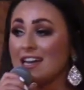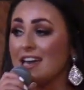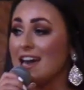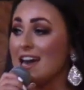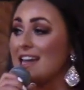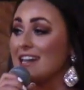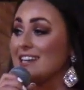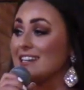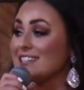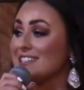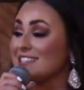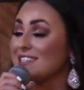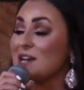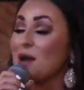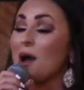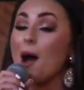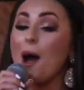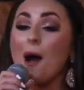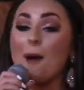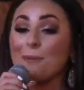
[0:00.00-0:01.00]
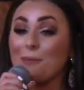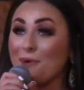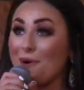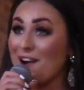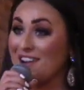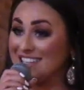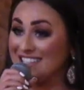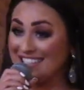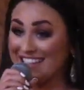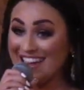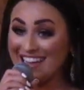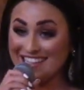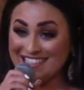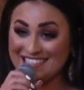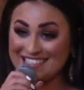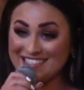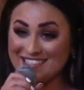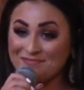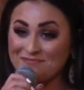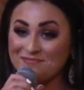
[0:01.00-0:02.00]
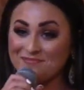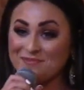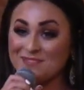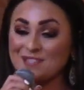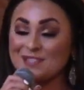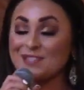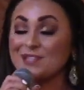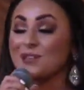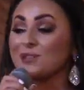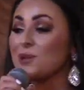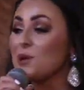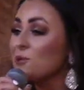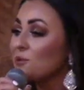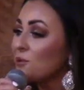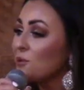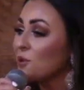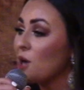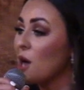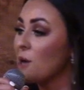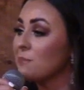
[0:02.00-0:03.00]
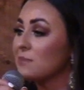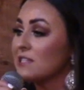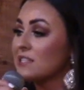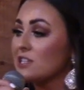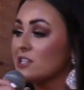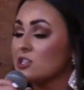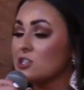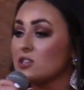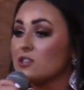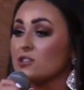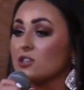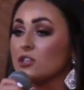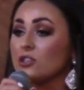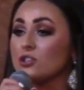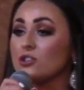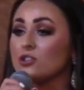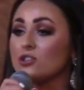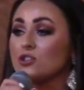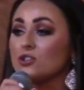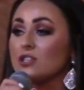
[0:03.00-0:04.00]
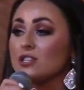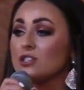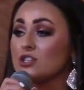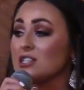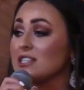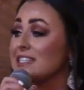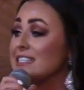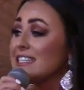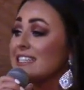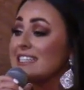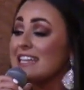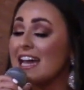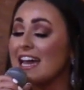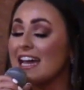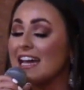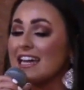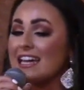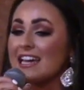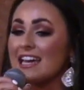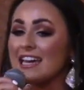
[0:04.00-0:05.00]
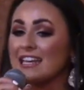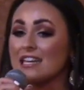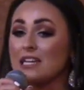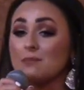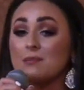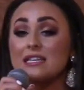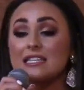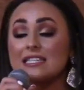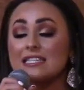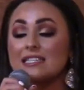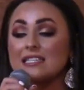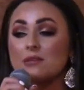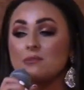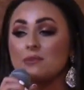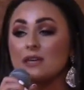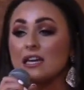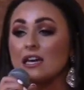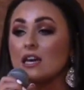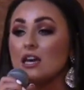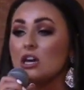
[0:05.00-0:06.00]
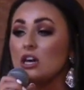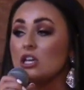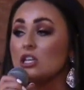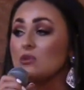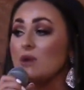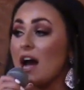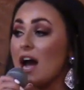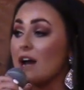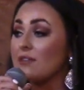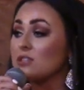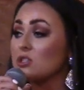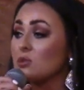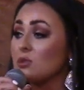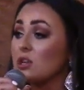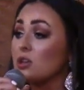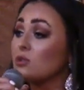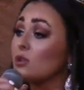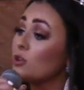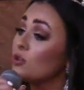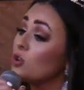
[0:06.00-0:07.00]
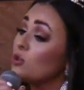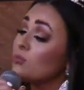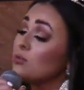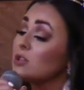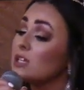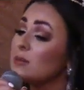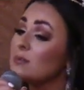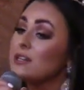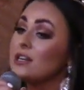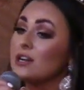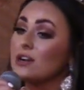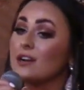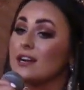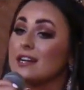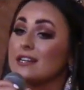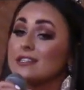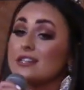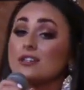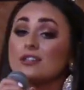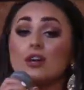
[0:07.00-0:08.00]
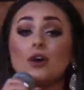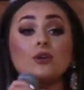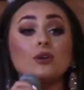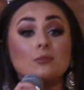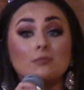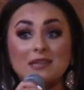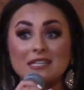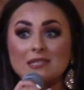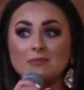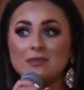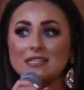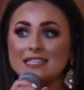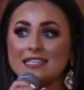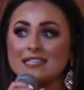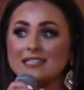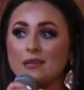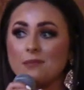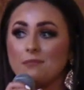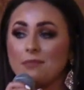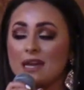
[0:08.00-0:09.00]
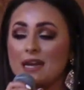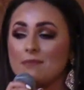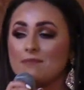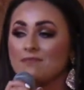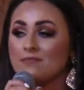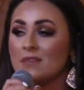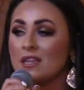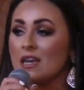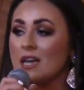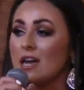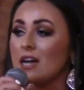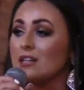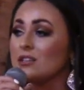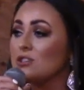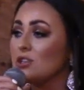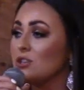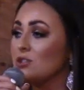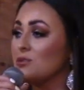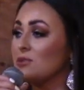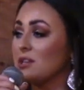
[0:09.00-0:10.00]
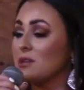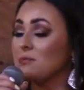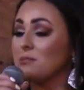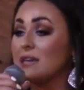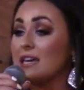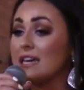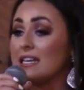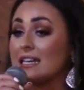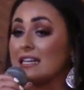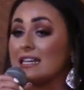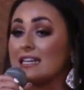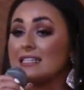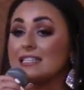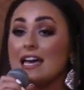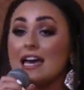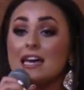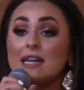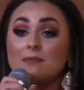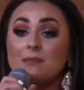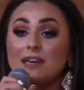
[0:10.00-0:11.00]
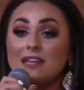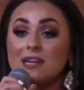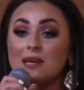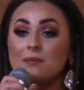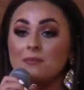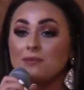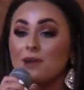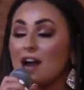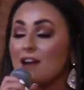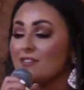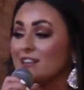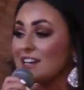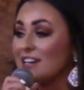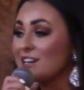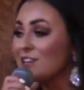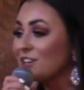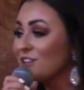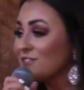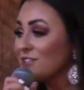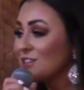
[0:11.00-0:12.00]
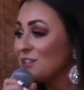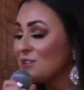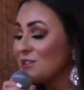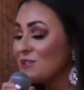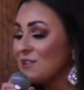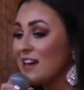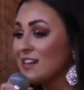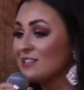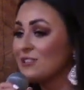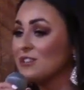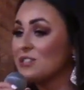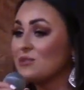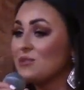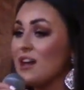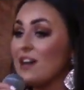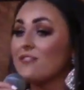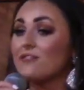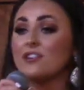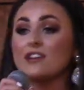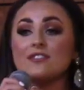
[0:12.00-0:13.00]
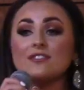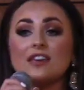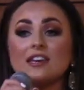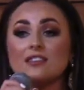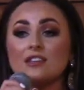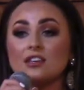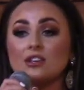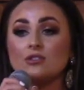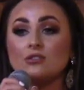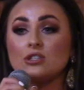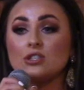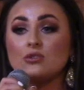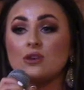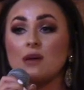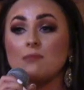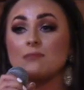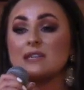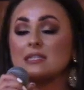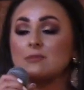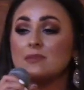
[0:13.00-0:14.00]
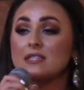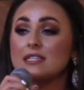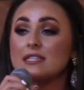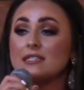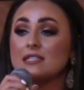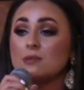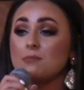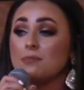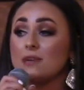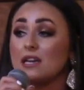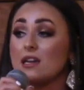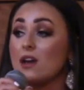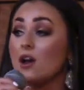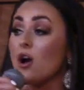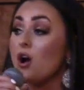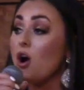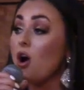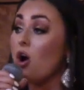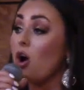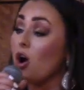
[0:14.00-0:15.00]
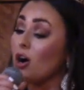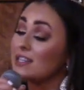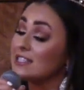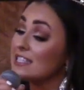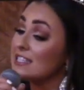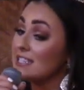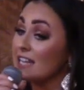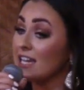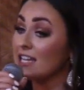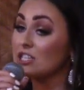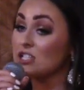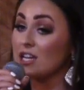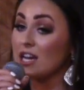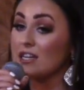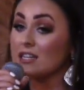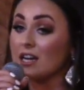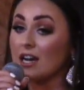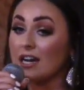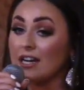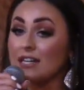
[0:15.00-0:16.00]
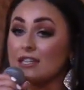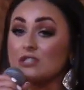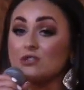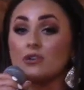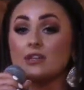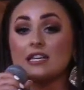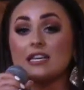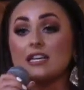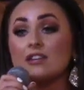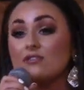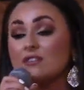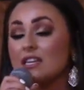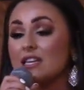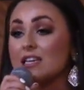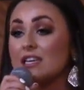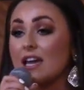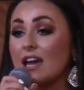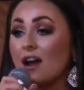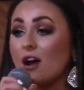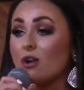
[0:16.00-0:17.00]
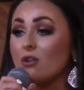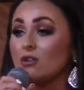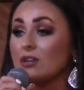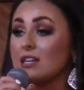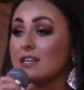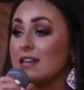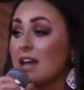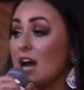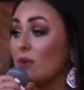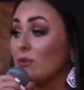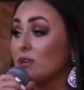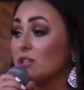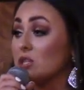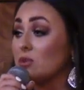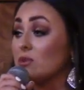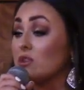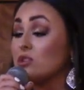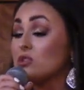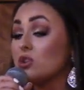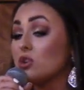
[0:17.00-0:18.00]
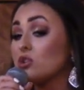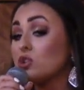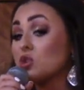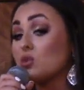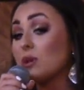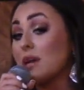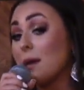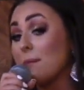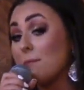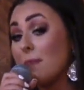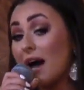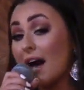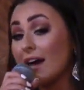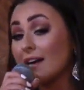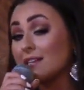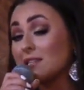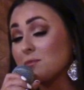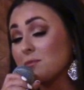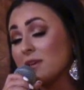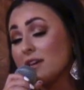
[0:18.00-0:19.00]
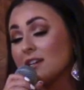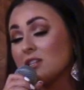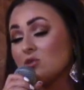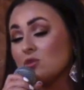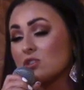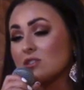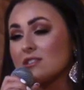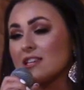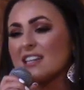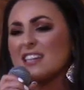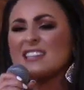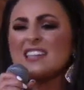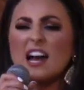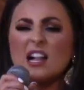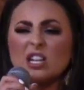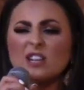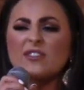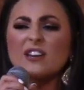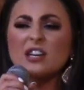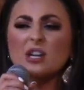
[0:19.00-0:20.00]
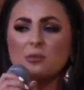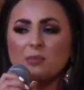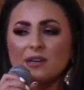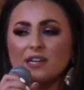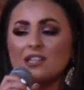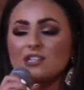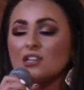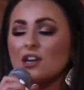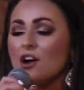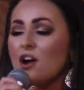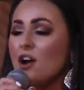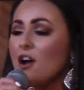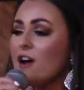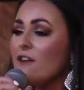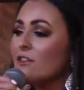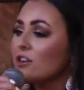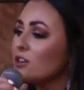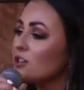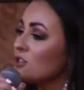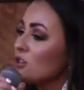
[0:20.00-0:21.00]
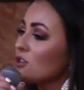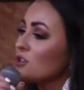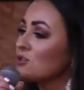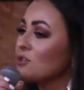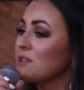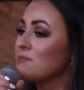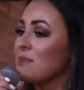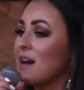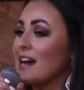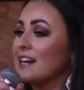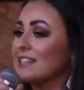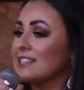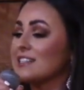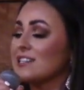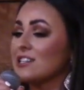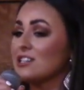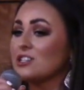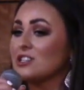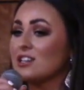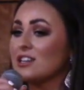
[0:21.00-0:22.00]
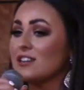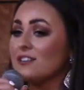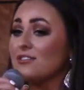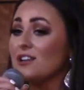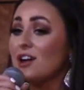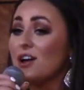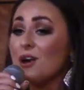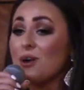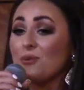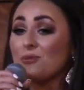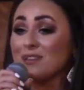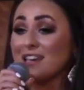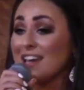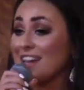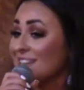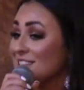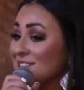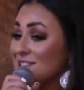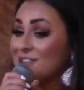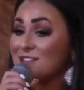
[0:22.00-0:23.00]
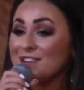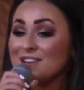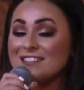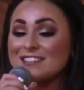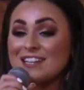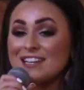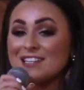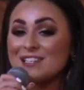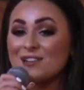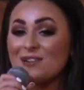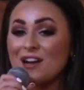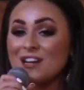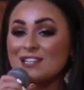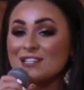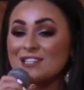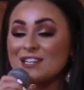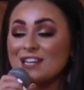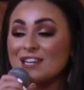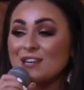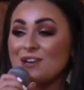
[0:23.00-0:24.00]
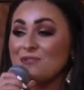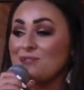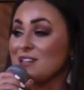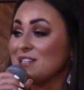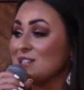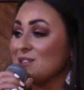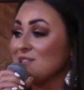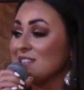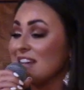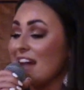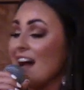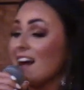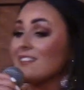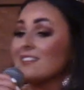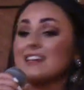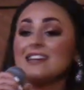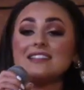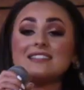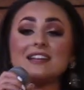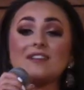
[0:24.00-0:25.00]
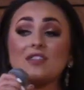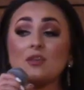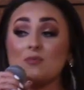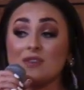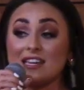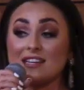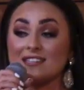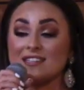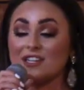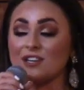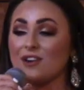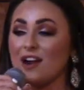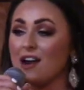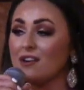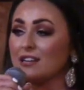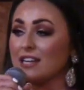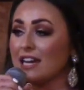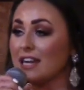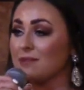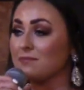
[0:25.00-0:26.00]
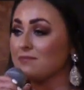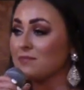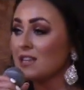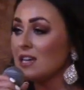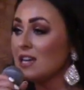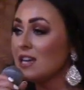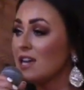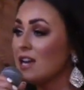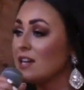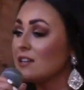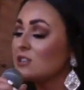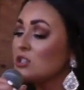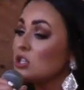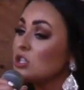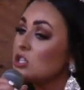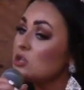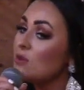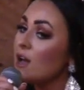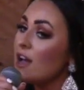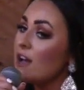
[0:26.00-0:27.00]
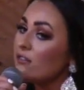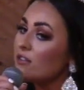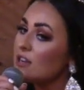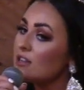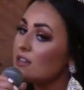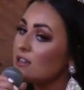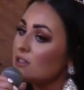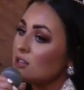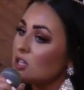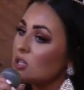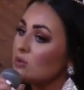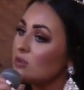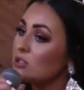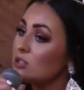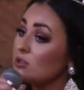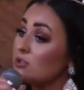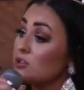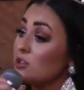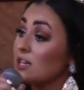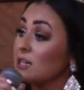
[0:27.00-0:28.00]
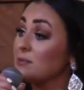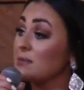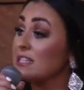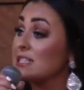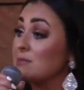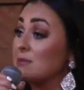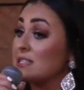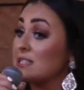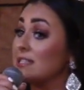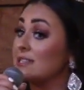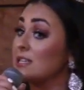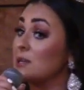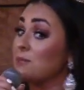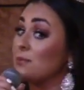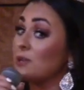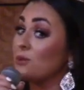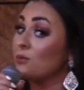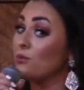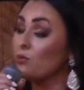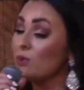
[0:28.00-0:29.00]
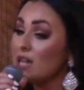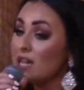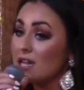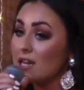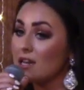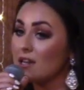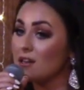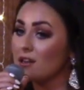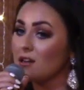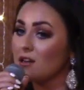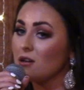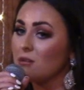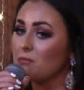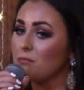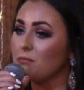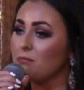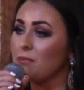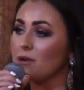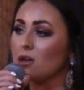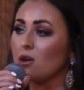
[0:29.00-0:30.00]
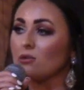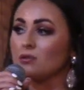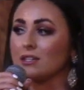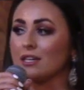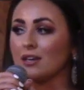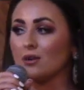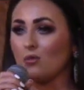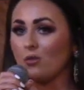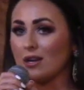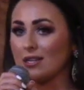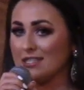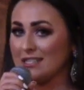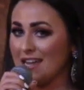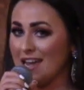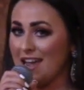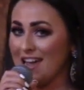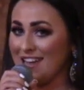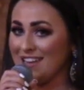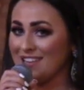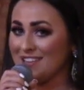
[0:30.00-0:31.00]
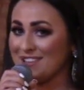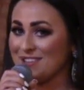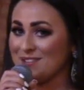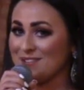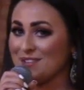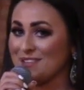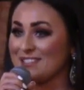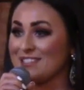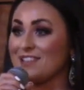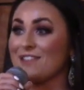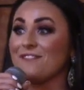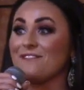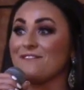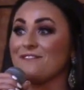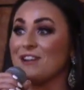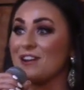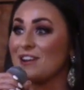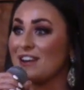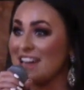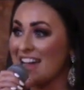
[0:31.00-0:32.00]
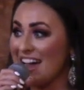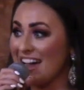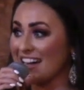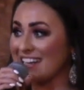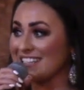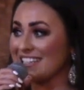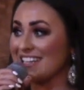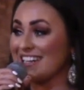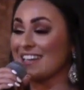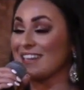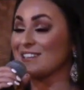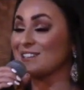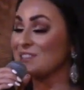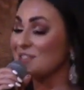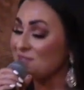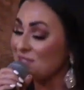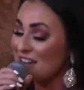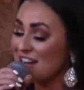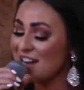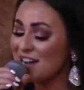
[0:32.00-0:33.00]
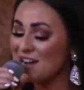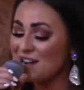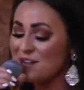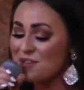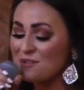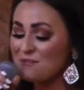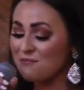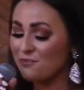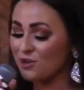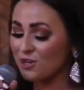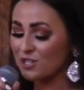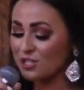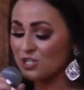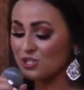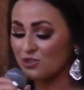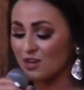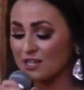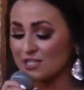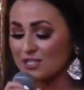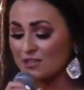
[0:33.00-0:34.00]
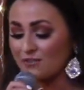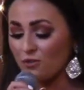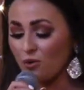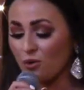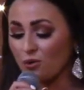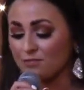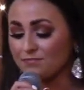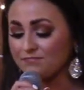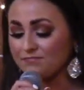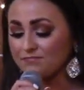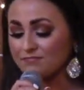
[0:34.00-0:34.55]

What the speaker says: And it's a process. The local competitions are usually just a day, and in Mississippi, you have to win a local preliminary to go to Miss Mississippi. And so you compete in a 10-minute private interview, and you do everything that you do at Miss Mississippi on stage that night. So an evening gown. Now we do a social impact pitch, which is like an elevator pitch for your social impact initiative. We answer an onstage question, we do talent, and then we get to crowning. And so you do everything that you would do during Miss Mississippi week, but only in one day. So it's very hectic and a little bit more stressful.